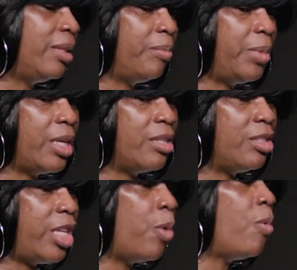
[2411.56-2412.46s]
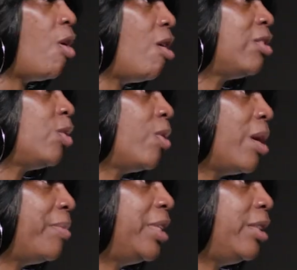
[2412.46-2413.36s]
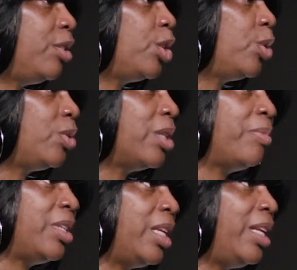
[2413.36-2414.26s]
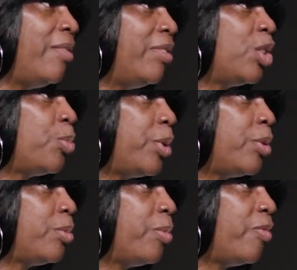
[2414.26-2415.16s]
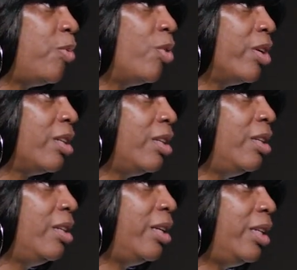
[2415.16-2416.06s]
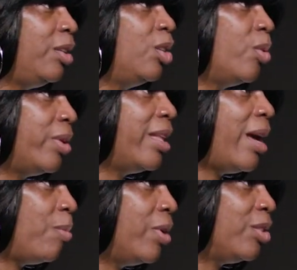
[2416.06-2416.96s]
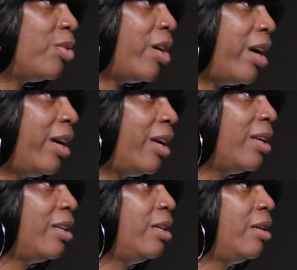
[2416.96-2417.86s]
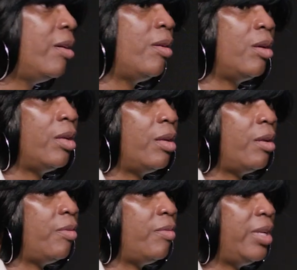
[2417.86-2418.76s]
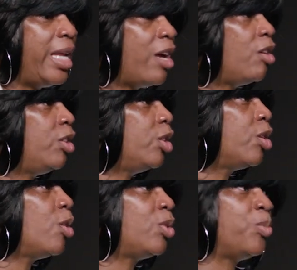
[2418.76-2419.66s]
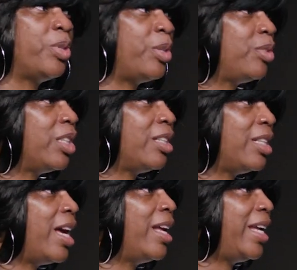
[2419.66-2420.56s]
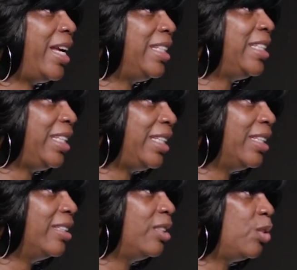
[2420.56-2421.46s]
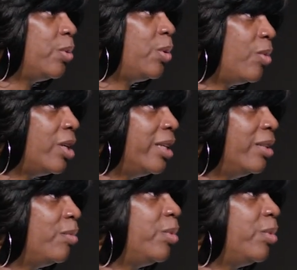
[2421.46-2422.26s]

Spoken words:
Because they were also coming into something they never experienced before. And you know what that was, right? Now you're coaching players that are not 18 and 21.